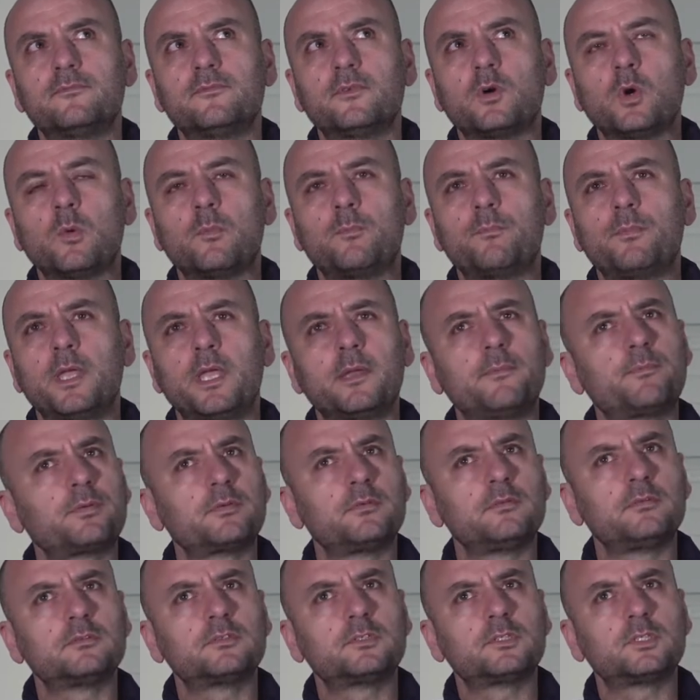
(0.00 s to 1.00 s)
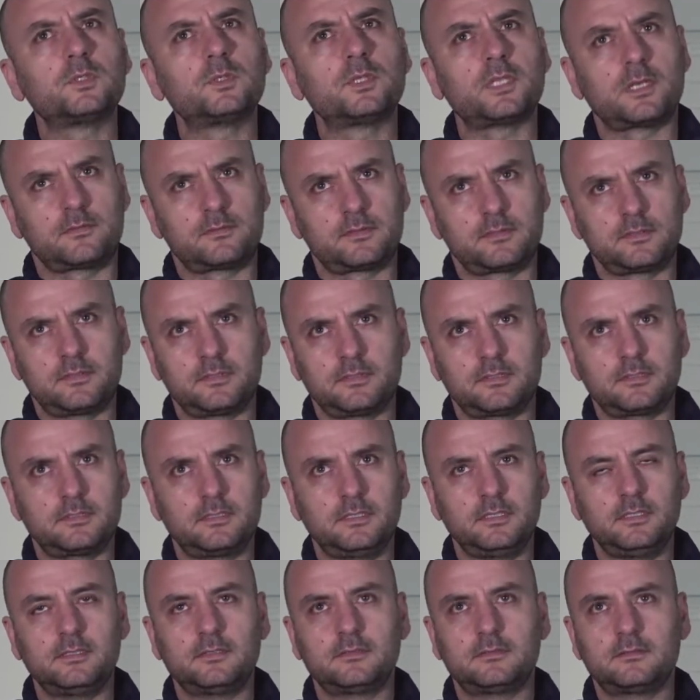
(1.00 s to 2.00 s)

of April 2016.